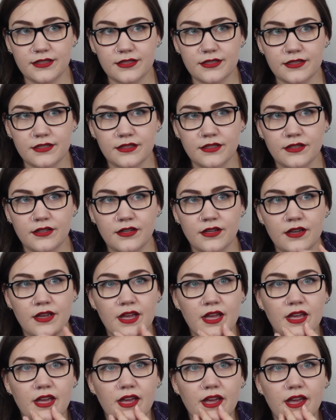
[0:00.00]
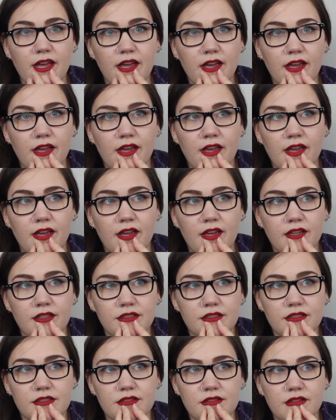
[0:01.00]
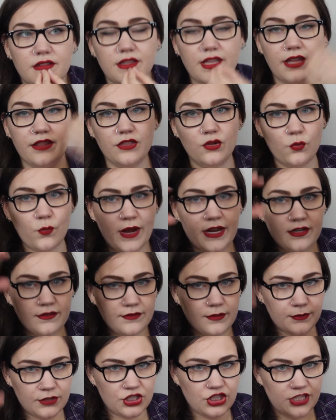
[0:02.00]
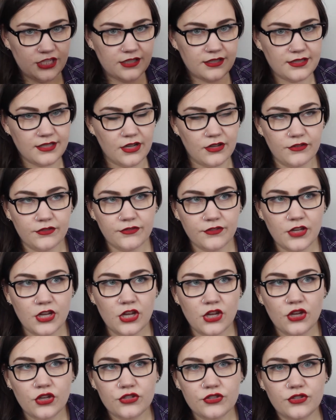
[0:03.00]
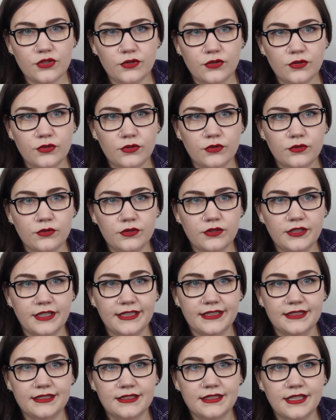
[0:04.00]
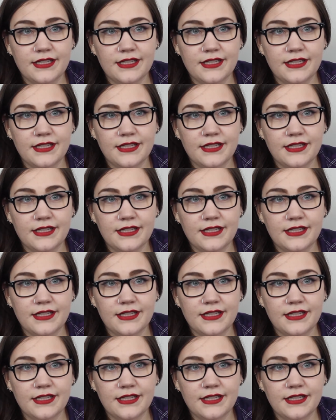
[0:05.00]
plates, and then the weight of the machine itself. So like,